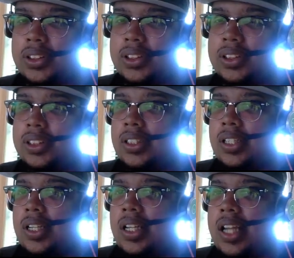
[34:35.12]
So
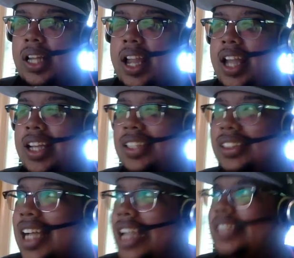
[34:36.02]
yeah, and it's
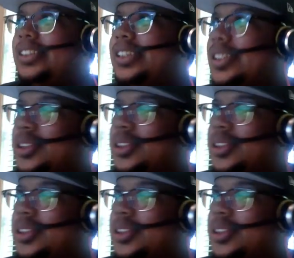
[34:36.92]
like you know. That.